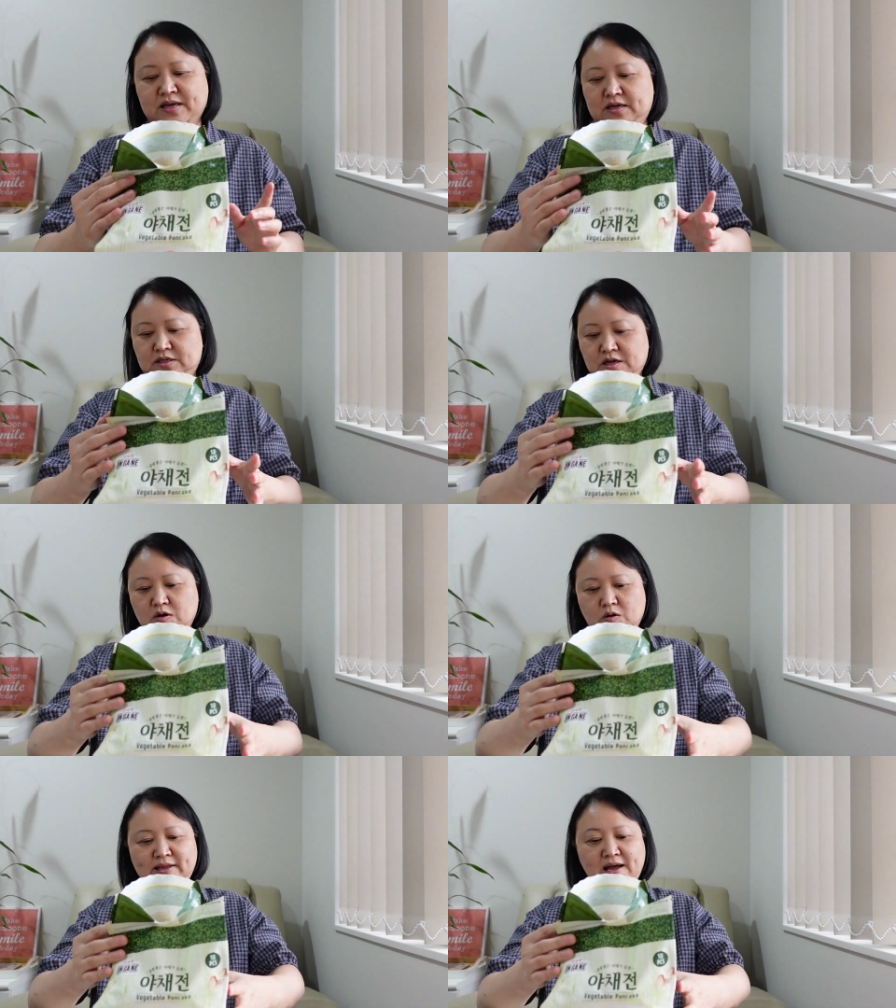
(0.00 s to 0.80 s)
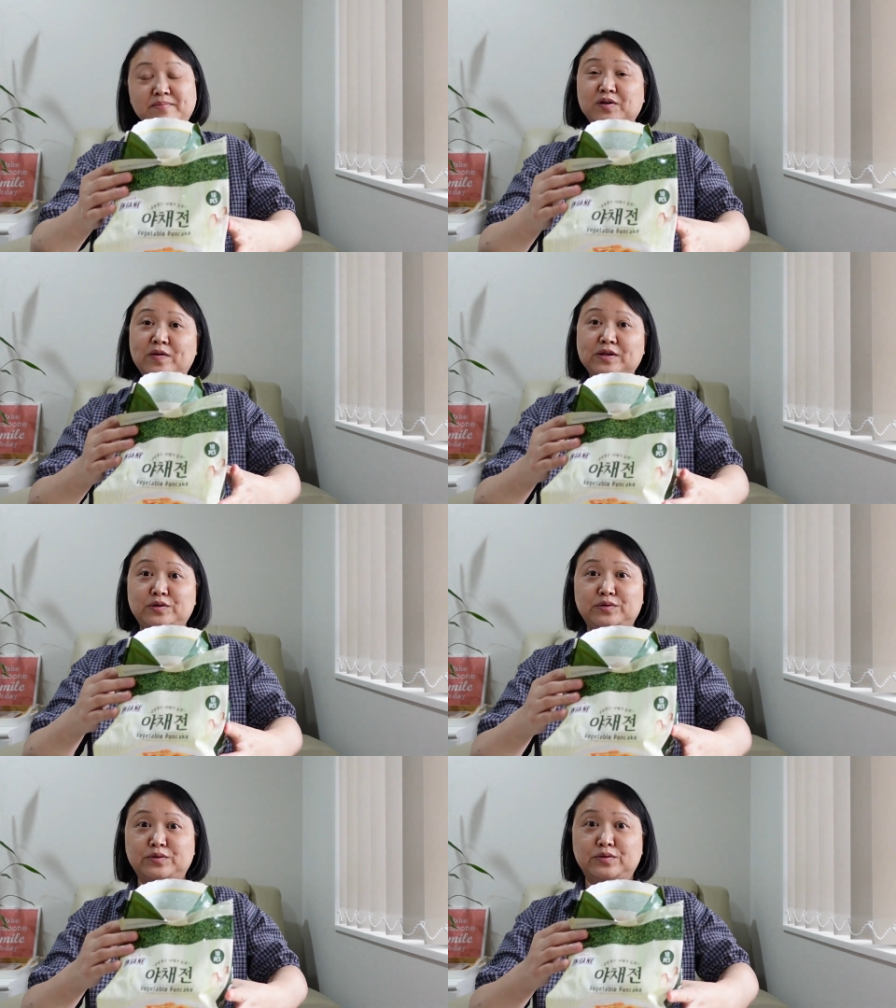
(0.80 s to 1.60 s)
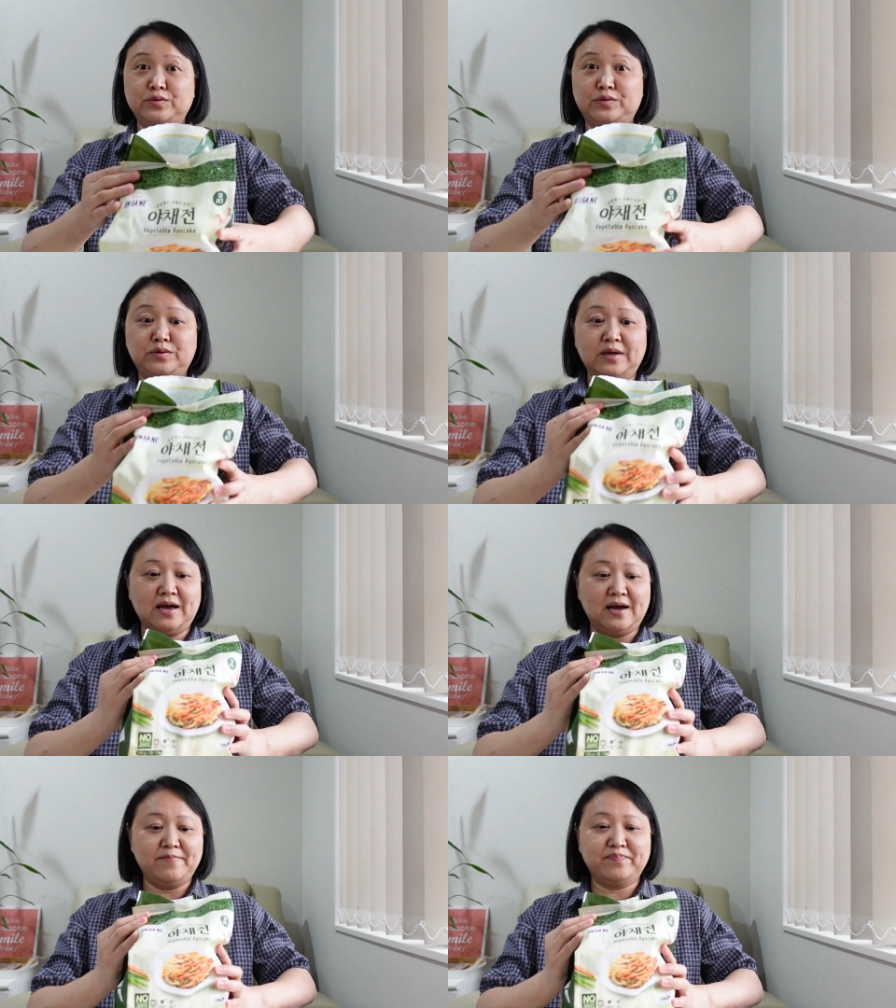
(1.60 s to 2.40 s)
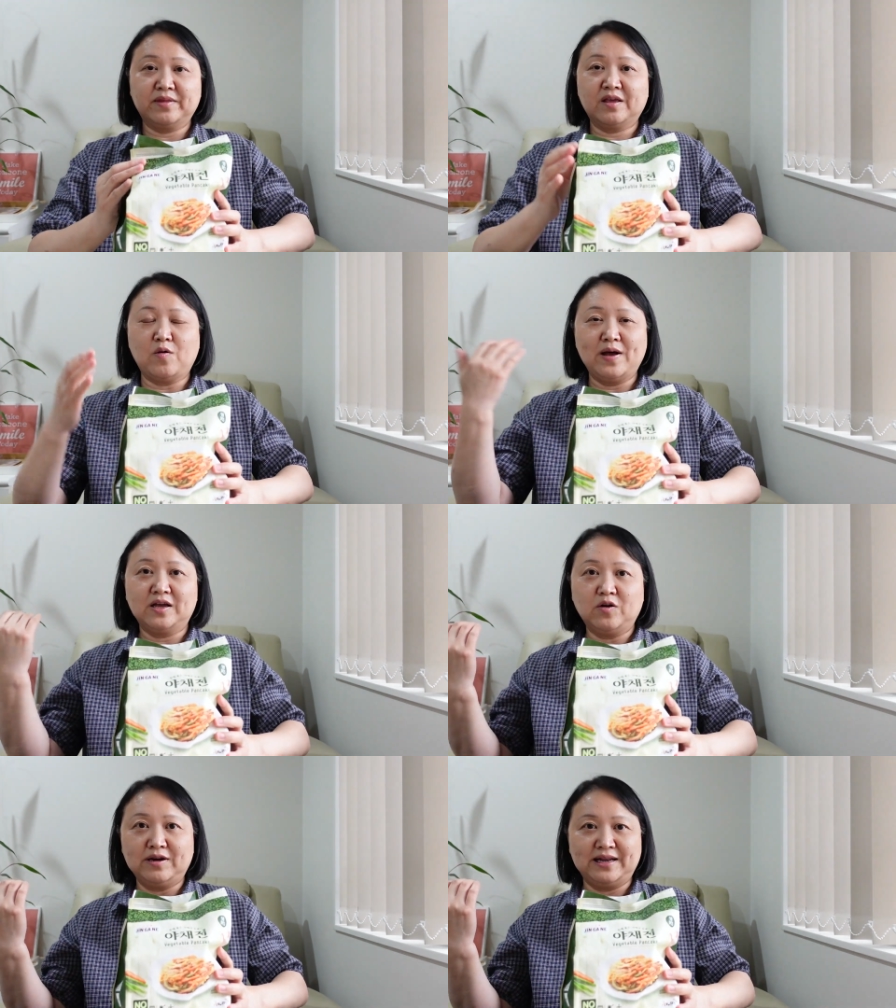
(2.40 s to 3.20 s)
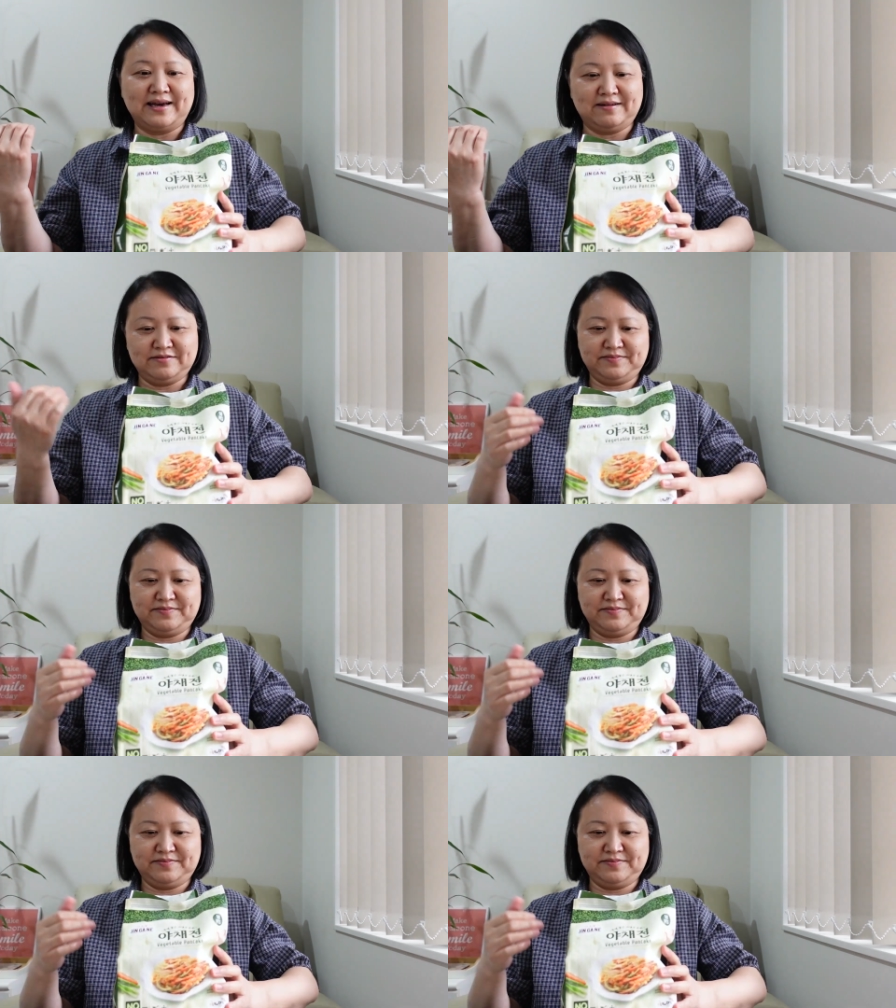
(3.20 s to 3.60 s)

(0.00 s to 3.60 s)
So now I'm going to go and cook it up.